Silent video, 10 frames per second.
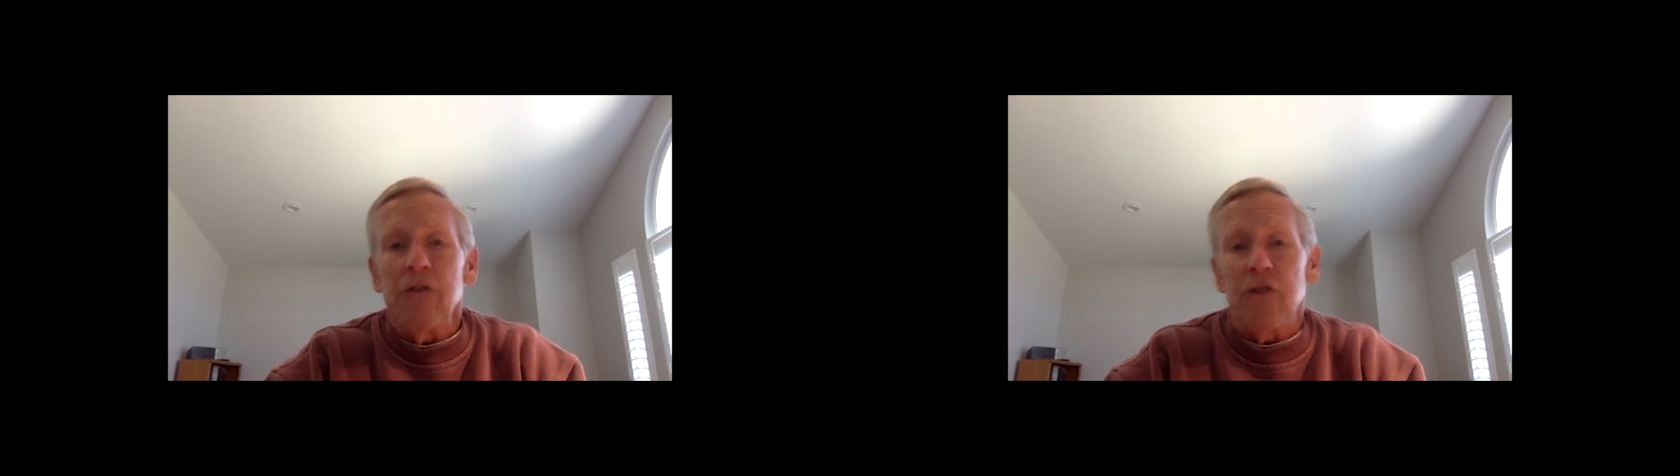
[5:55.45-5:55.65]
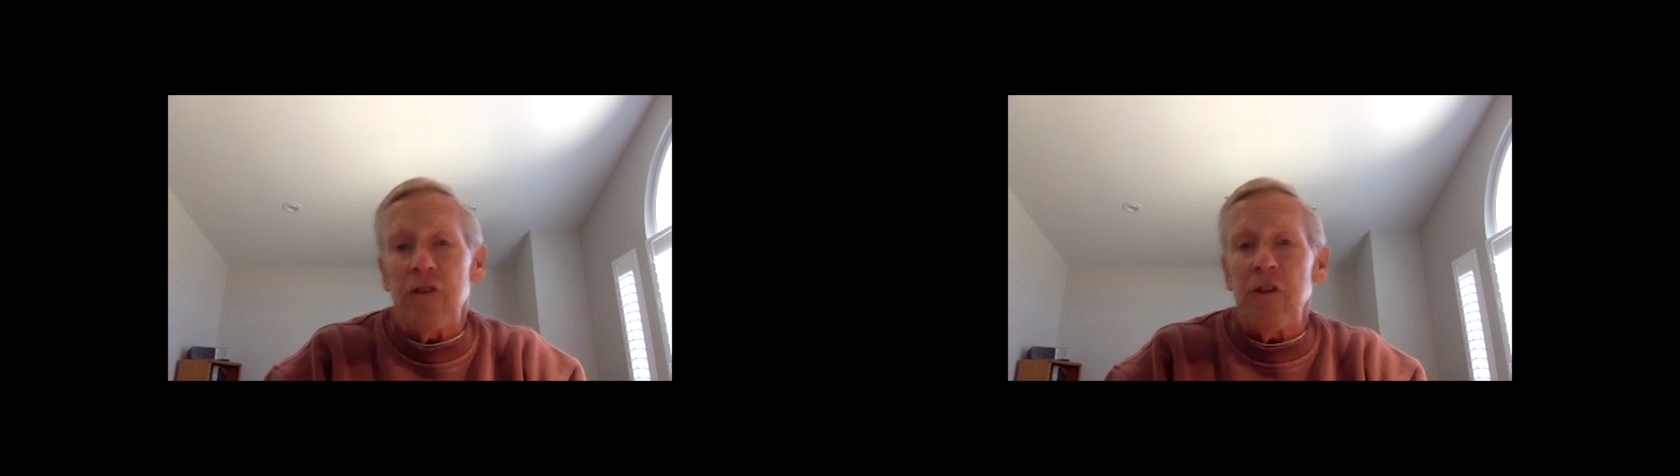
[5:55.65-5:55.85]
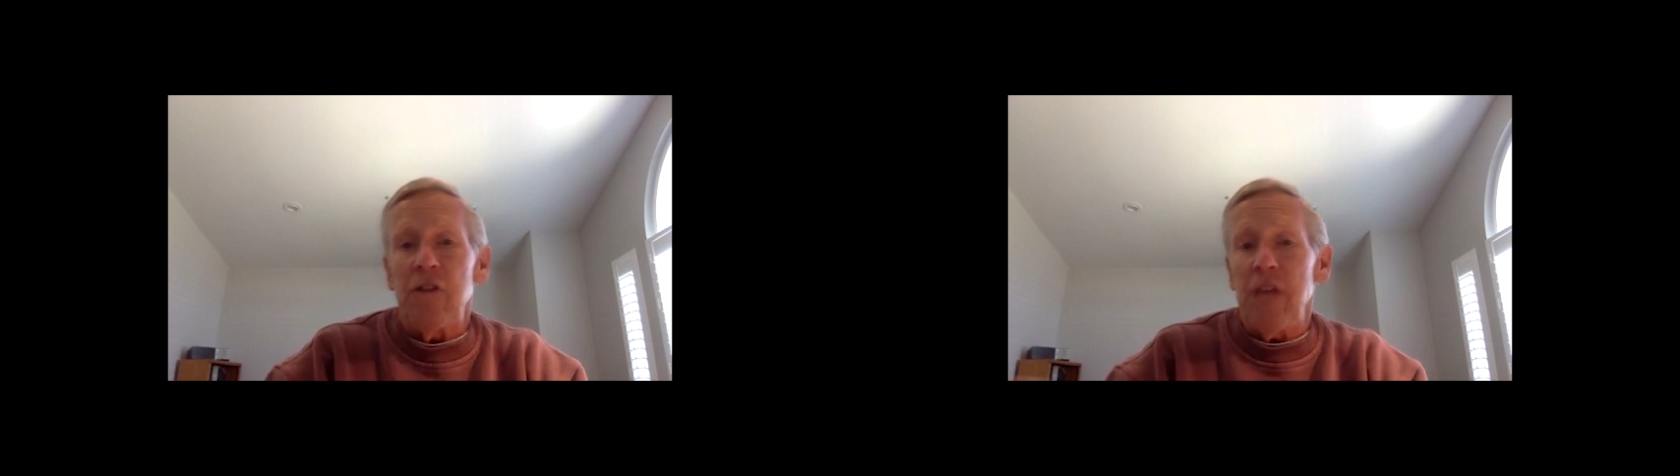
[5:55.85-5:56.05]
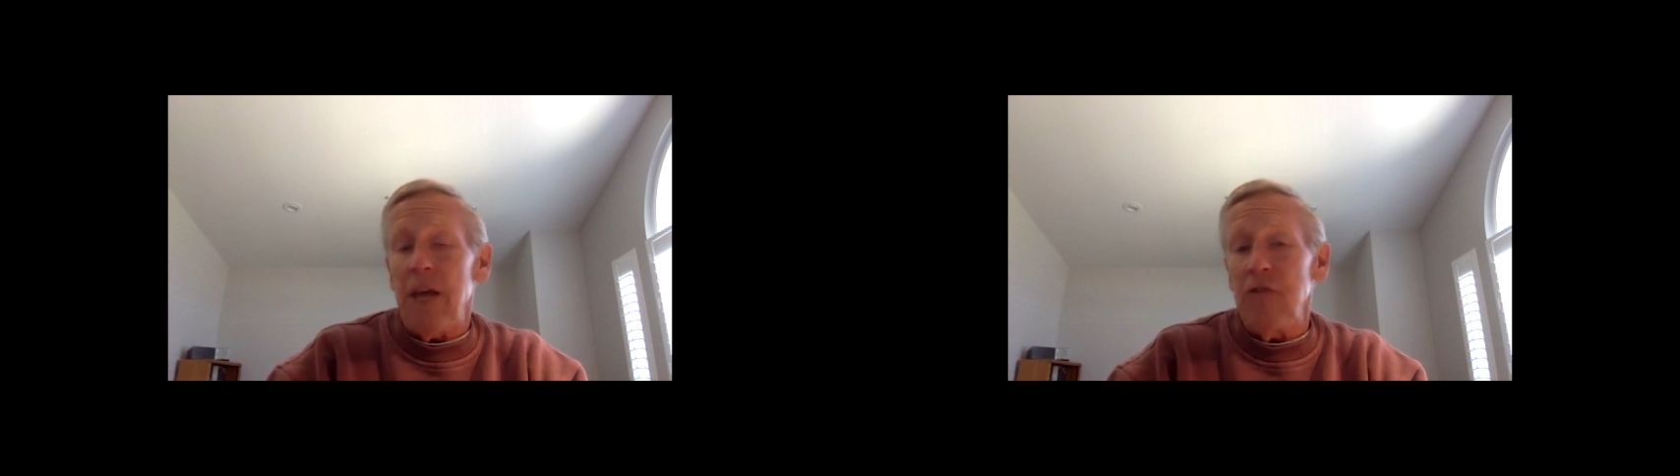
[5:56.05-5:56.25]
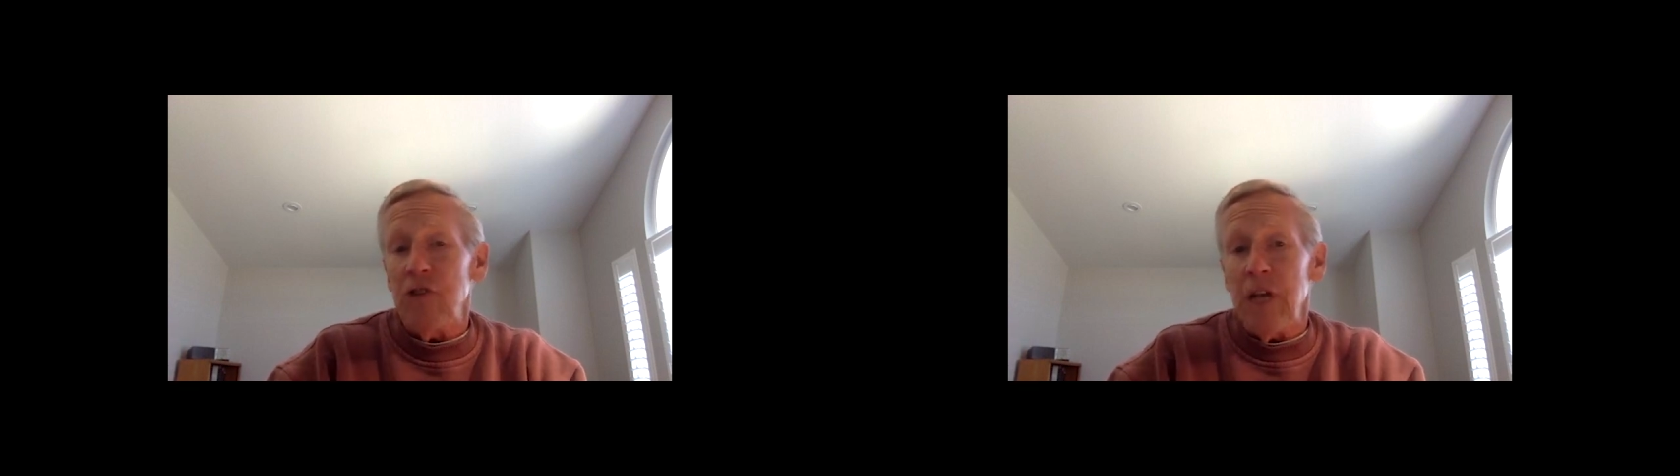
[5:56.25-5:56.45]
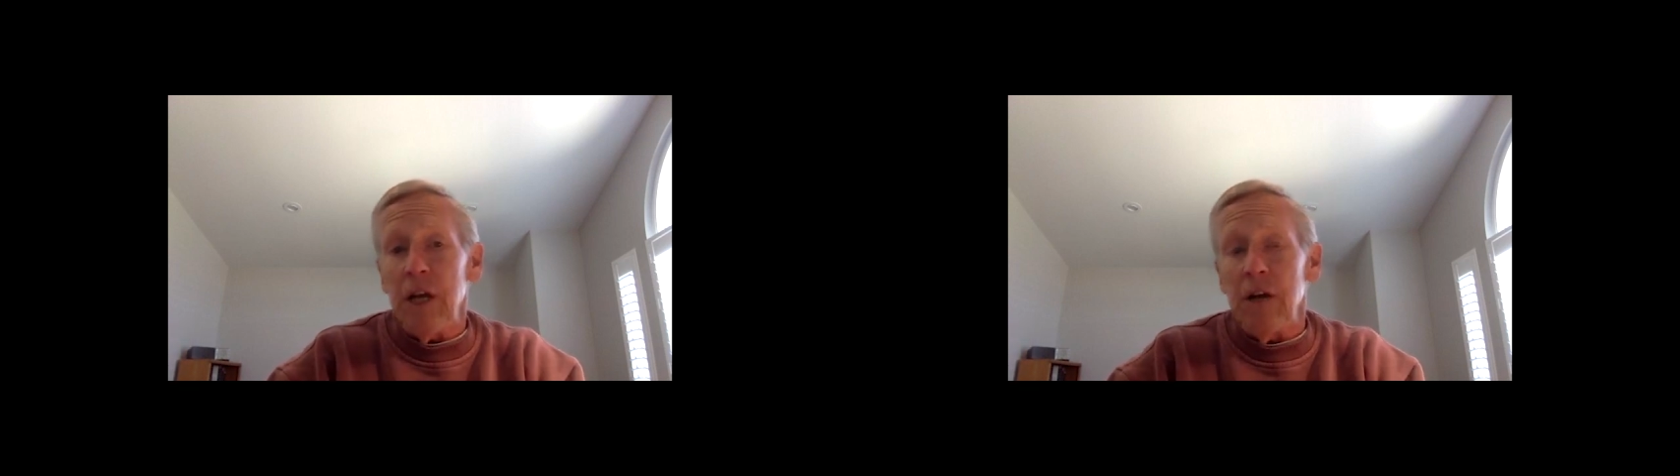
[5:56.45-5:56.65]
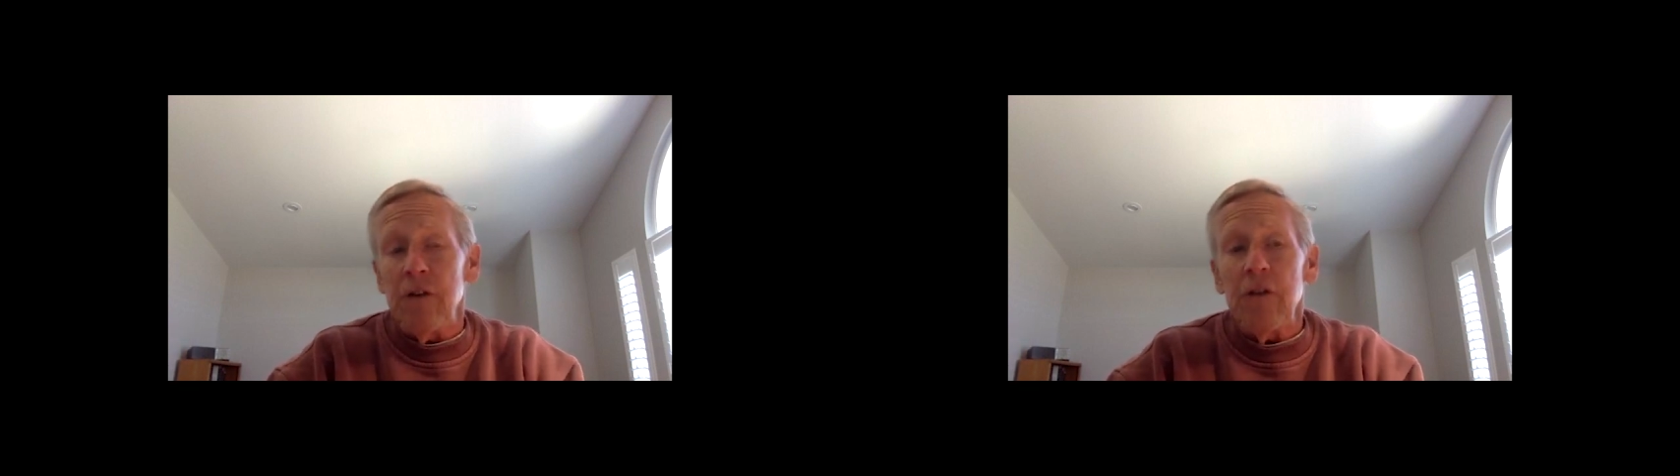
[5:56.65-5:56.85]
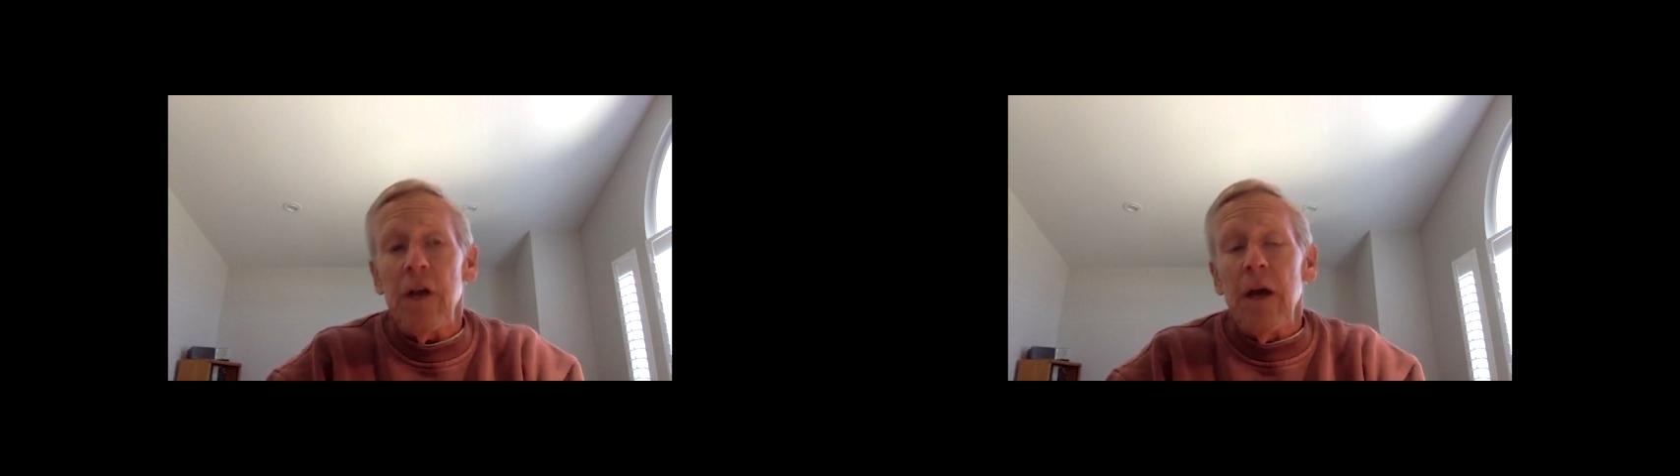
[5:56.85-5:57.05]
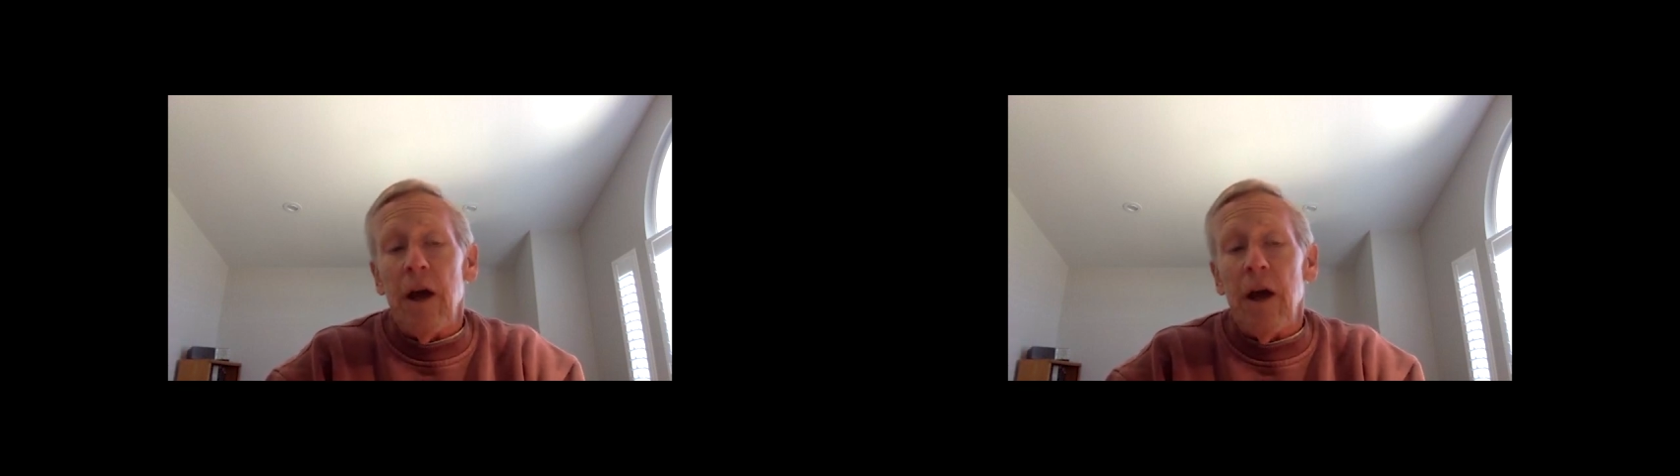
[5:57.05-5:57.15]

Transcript: just as the engineers